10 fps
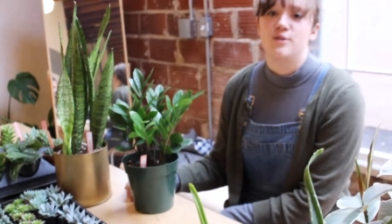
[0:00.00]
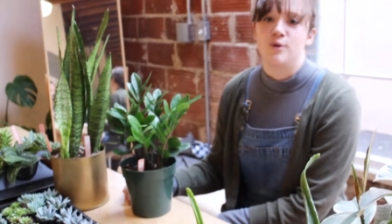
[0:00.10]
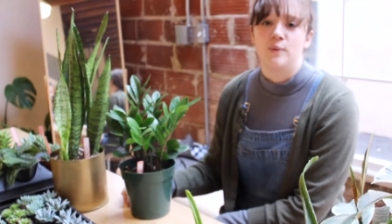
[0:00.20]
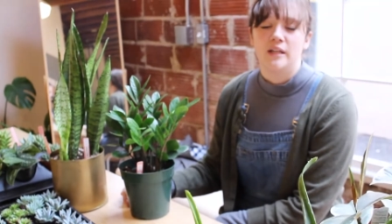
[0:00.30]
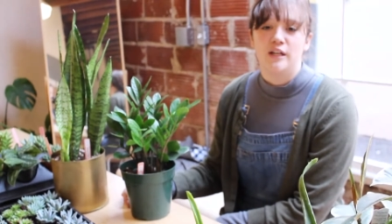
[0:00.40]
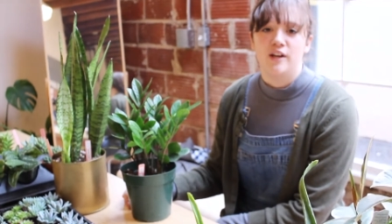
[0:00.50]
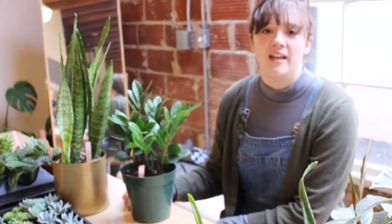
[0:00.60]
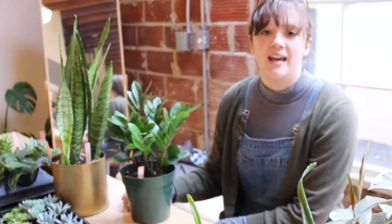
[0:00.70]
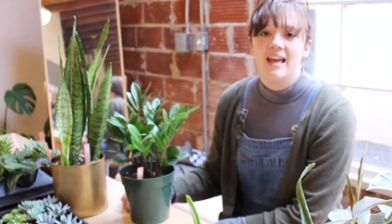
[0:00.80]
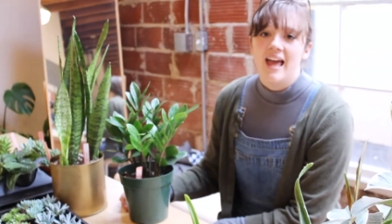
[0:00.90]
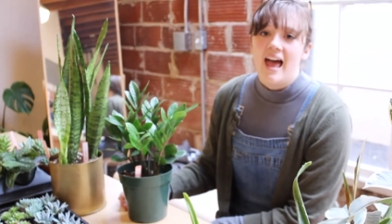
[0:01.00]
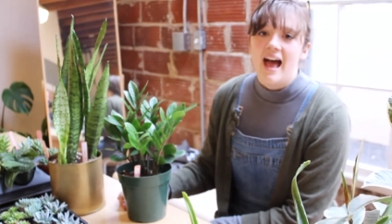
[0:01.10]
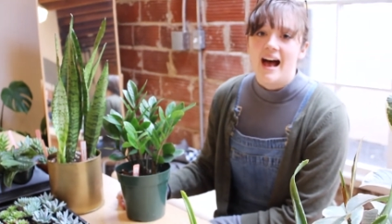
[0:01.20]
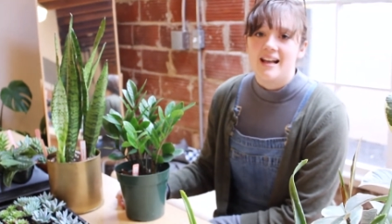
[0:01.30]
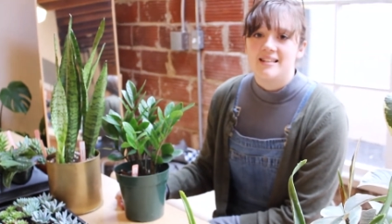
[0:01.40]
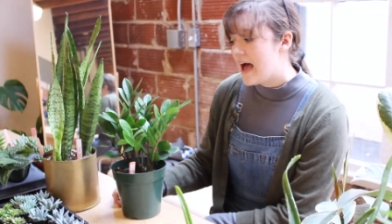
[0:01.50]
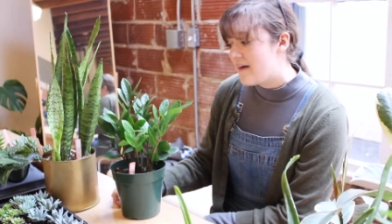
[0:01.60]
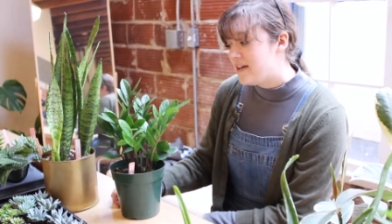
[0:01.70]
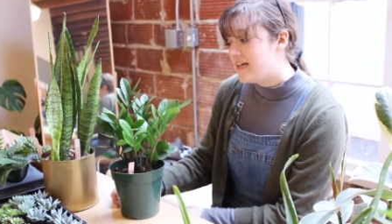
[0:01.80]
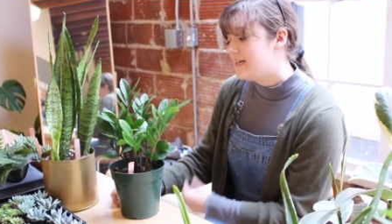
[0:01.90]
also really good at
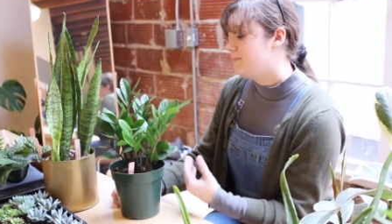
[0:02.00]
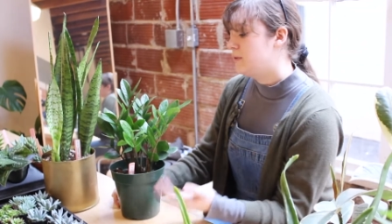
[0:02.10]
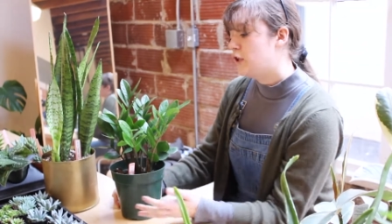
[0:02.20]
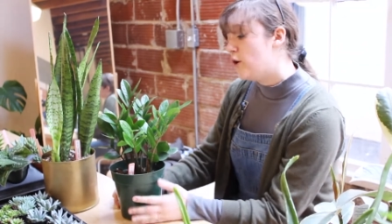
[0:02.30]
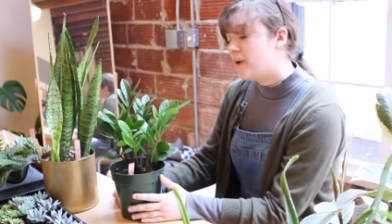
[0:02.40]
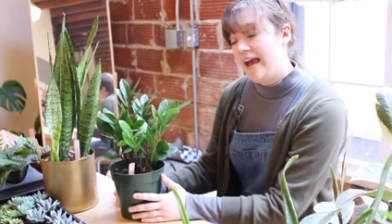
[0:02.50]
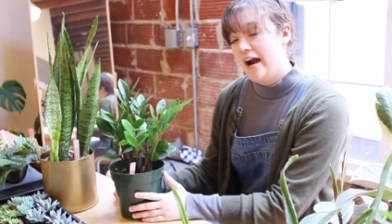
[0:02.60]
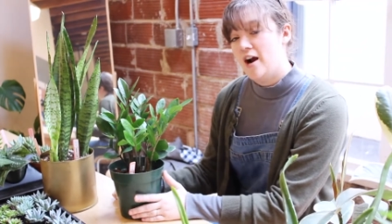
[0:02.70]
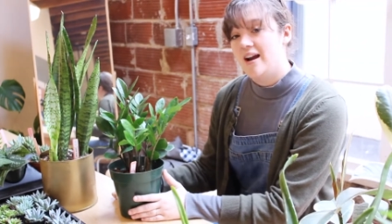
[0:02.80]
having low care.